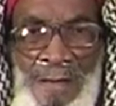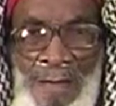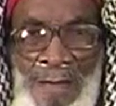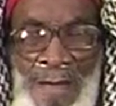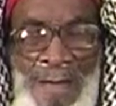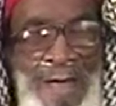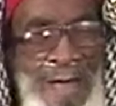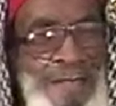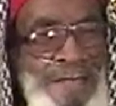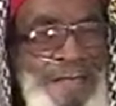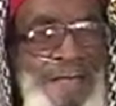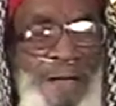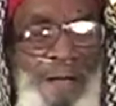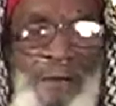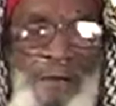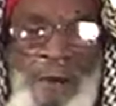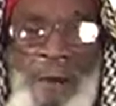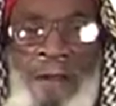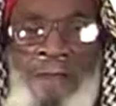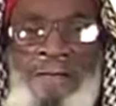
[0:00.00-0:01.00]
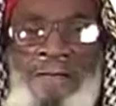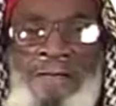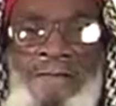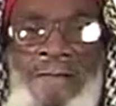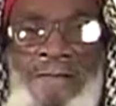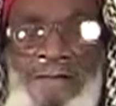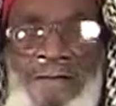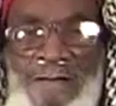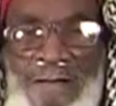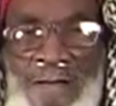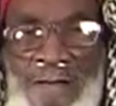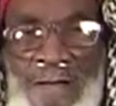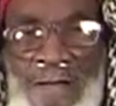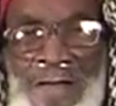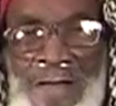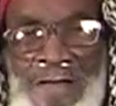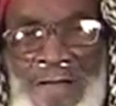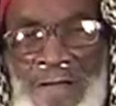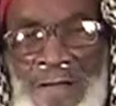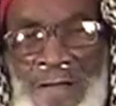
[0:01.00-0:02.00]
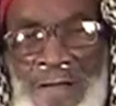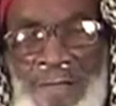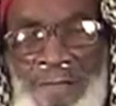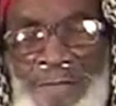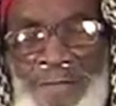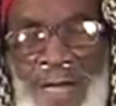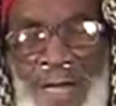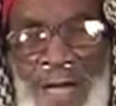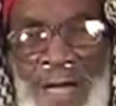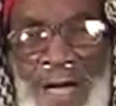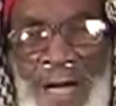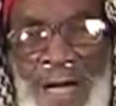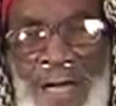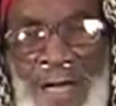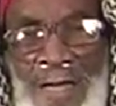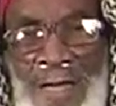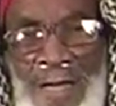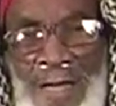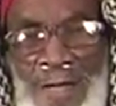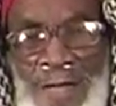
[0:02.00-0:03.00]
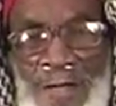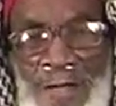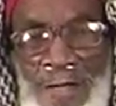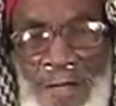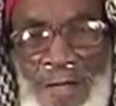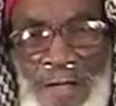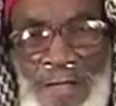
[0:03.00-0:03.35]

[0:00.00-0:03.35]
And I seen one sister sitting up there with